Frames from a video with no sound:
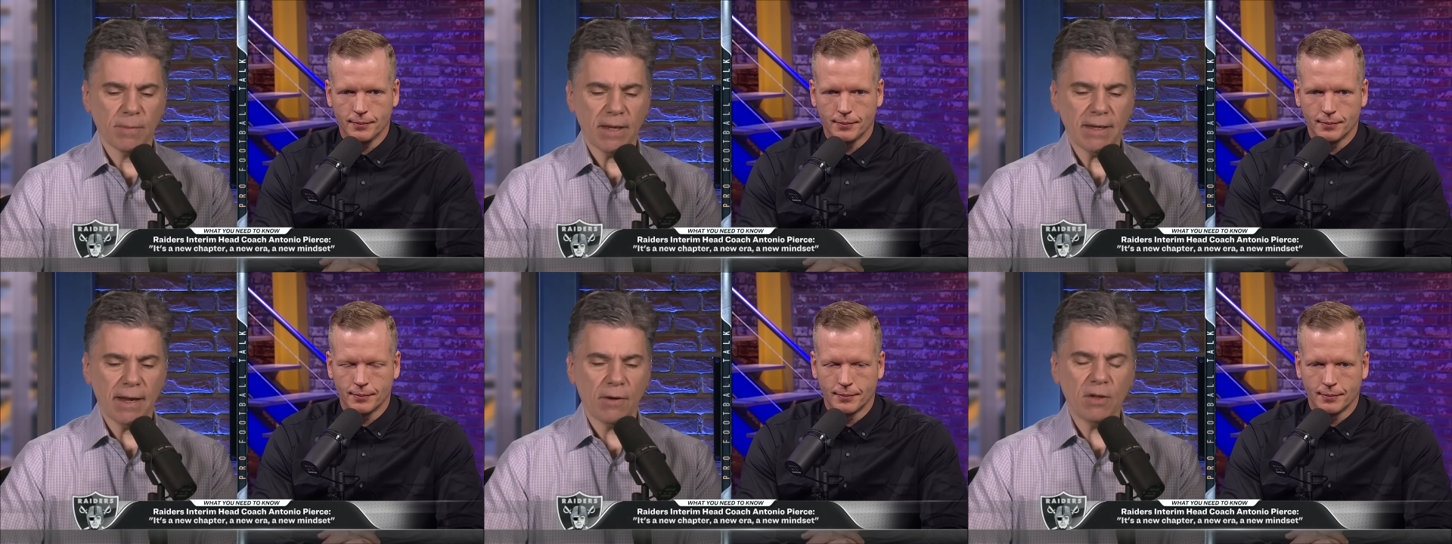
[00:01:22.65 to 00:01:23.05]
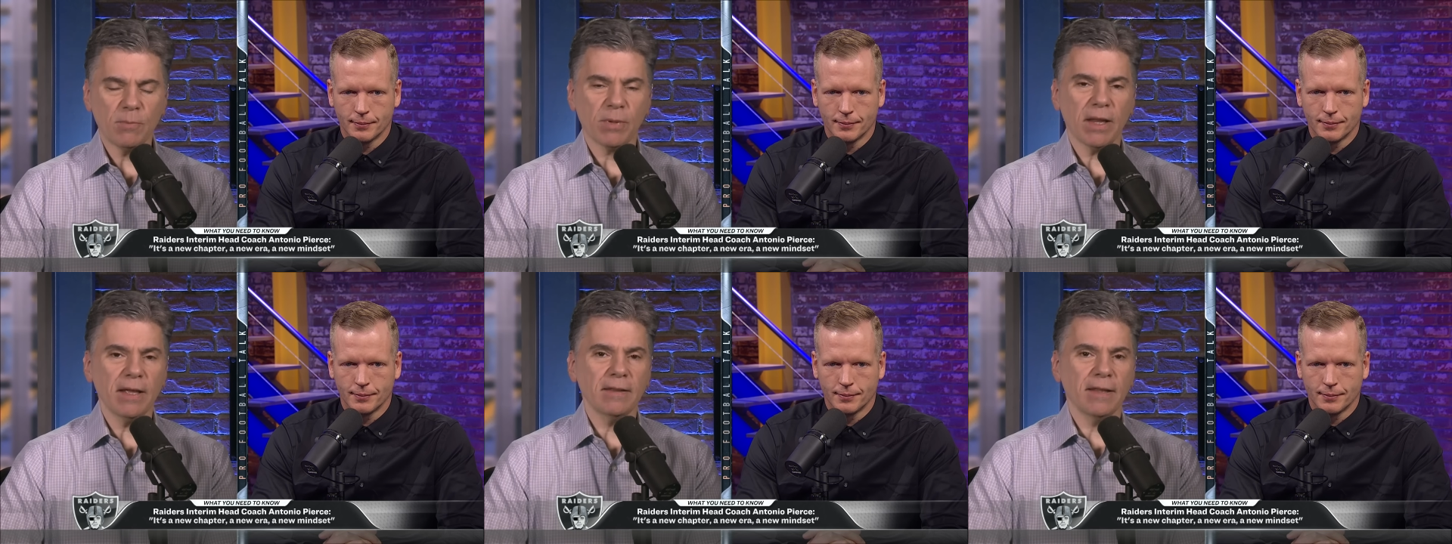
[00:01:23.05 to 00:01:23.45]
Speaker 1: Now, he
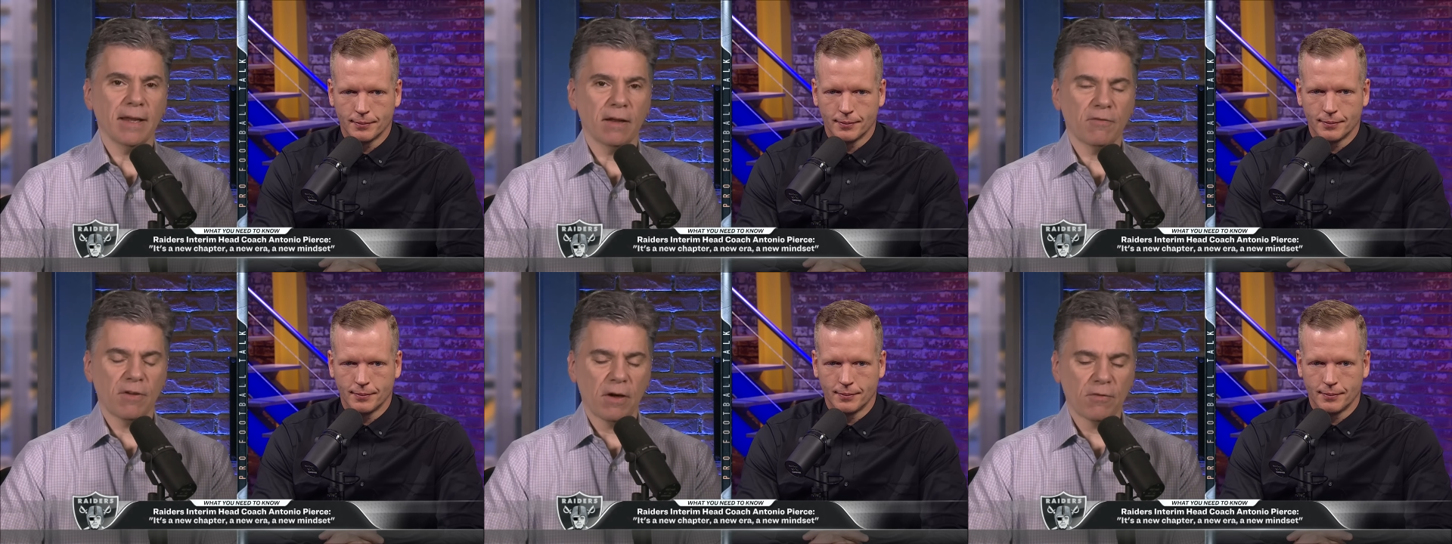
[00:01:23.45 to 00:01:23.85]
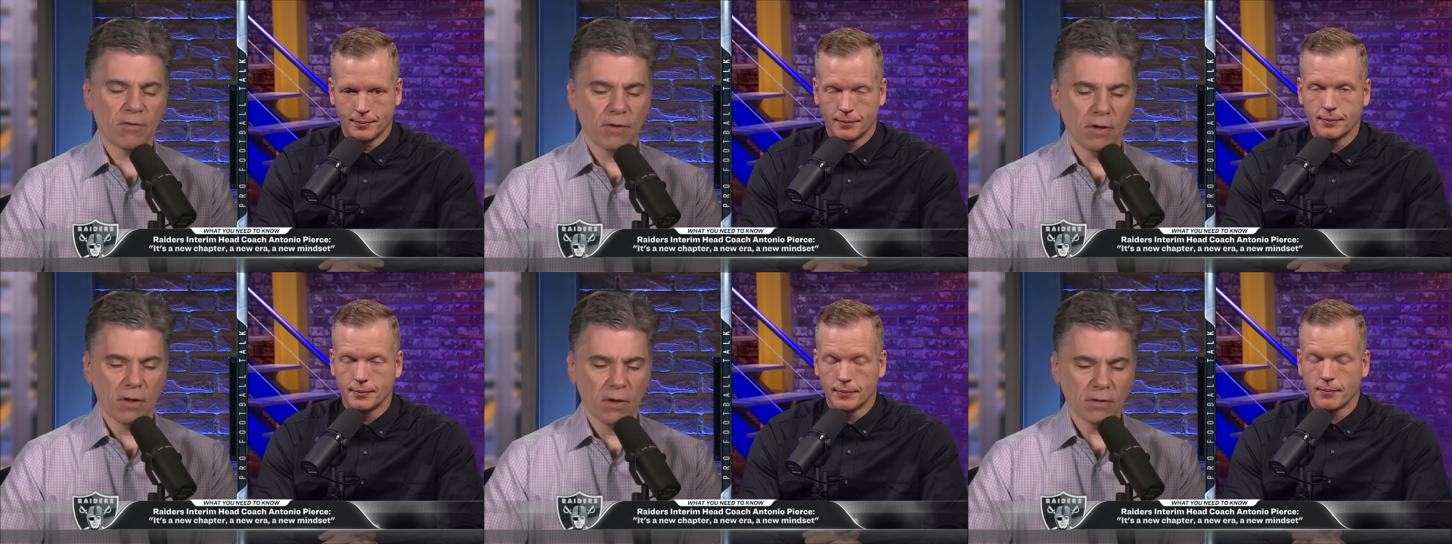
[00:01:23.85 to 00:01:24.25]
played in the NFL for a
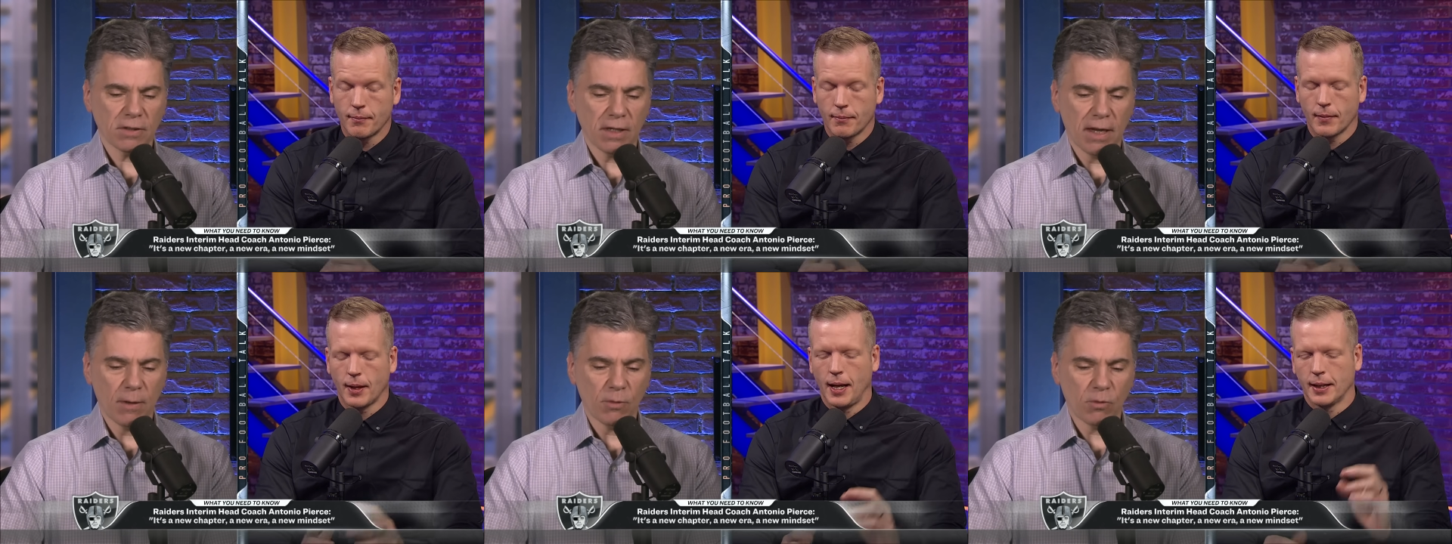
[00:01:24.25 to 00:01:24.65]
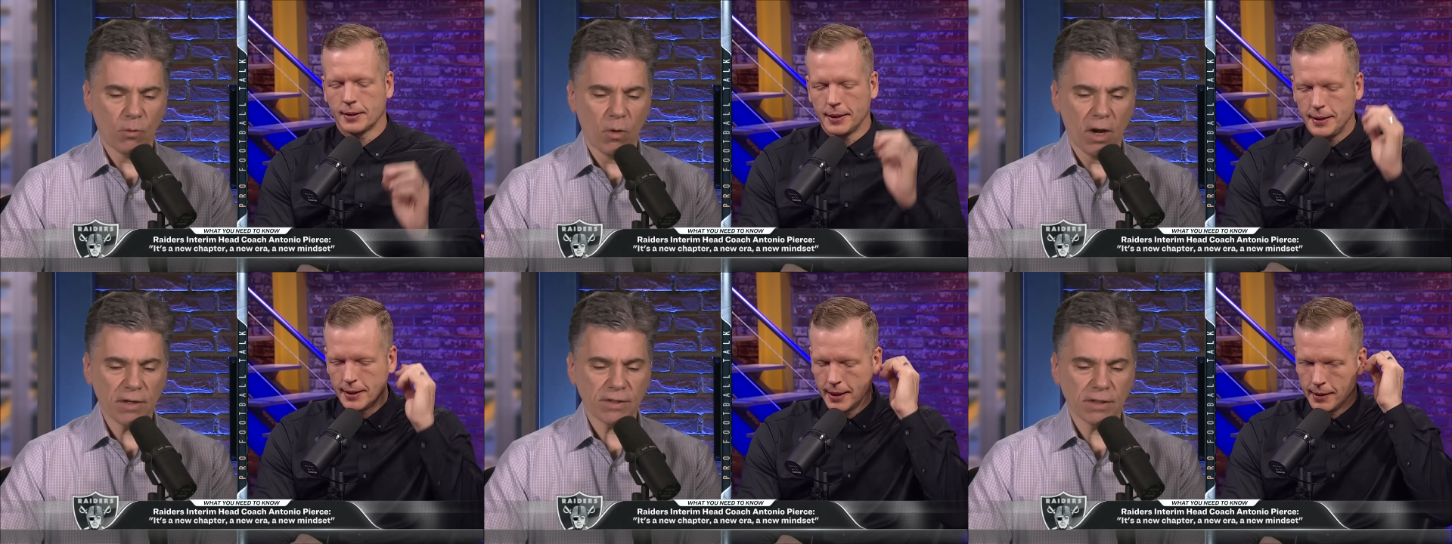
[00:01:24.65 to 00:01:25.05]
long time with yes,
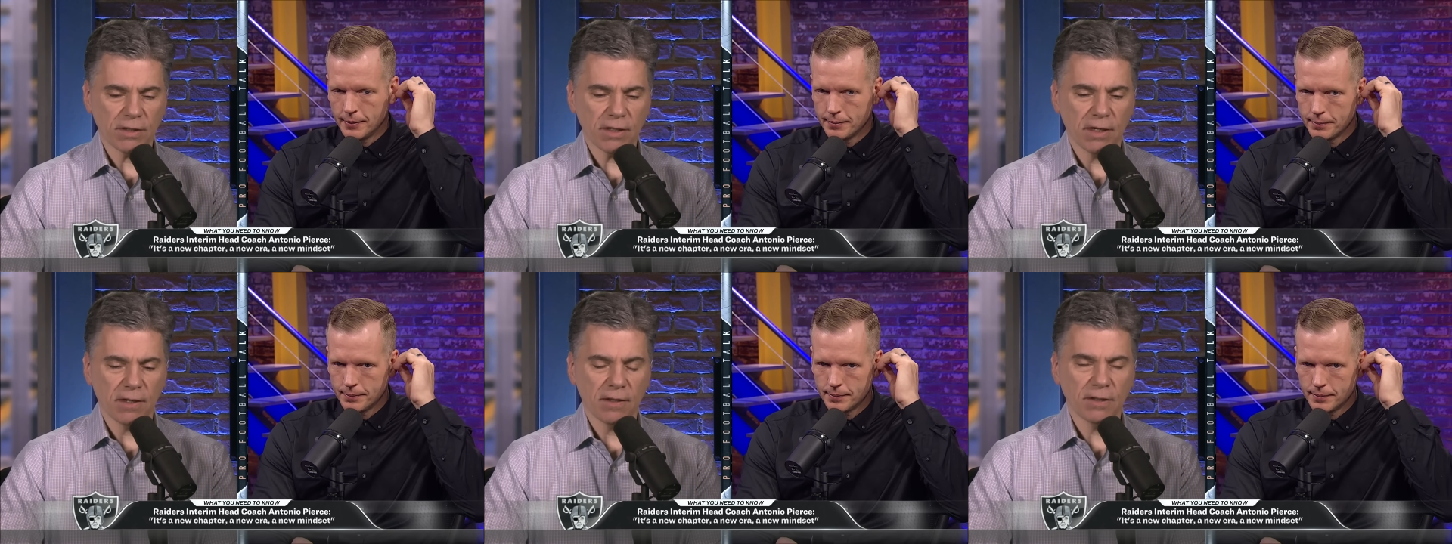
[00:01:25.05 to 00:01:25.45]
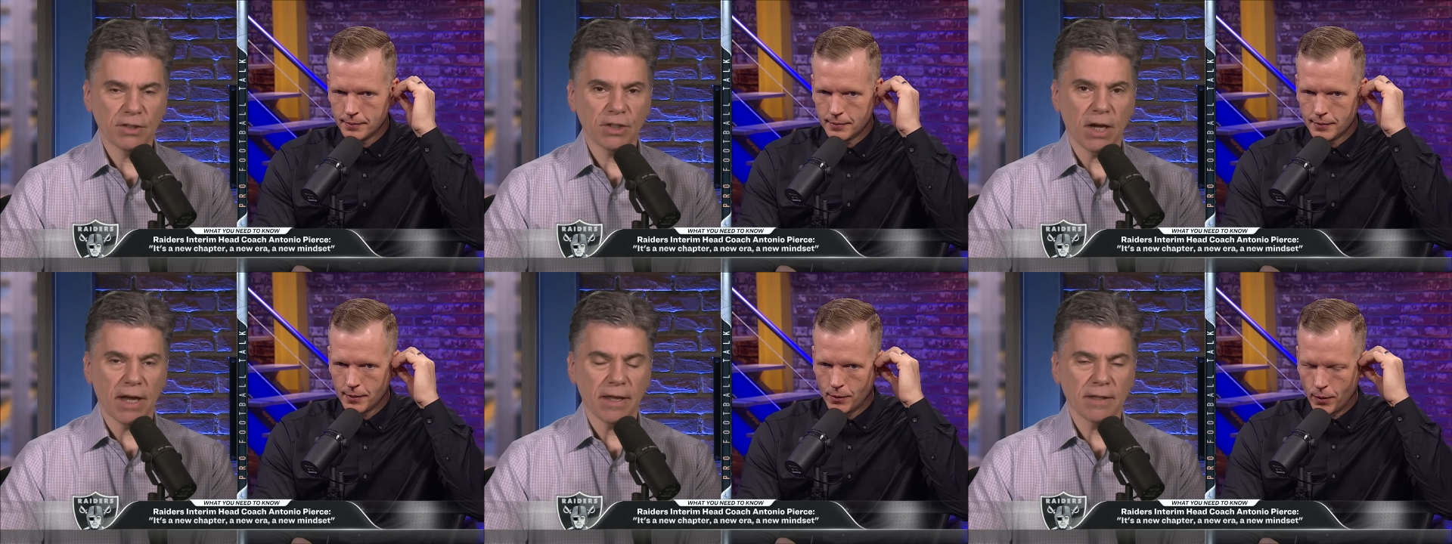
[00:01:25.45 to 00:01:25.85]
Washington and the
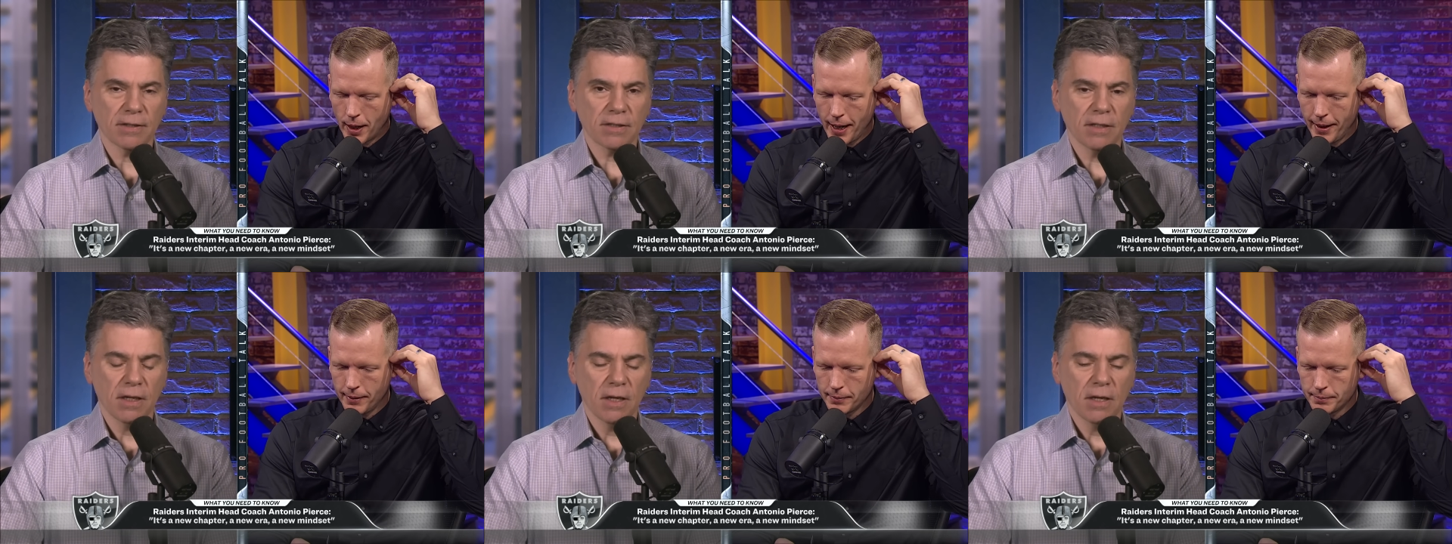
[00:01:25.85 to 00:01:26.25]
Giants. Right.